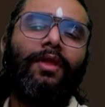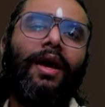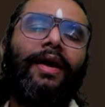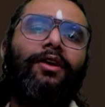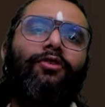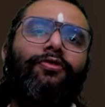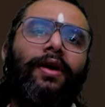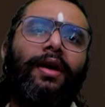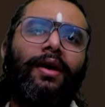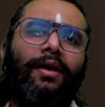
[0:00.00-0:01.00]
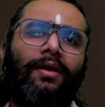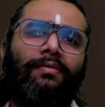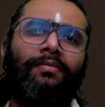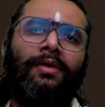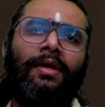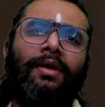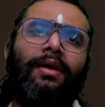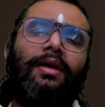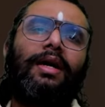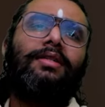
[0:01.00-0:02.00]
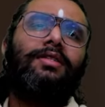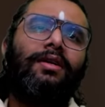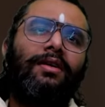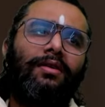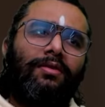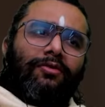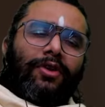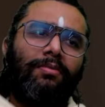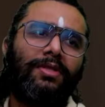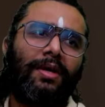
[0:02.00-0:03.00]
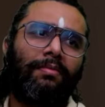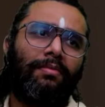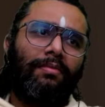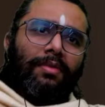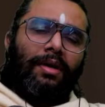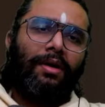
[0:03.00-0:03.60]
kind of a concern from some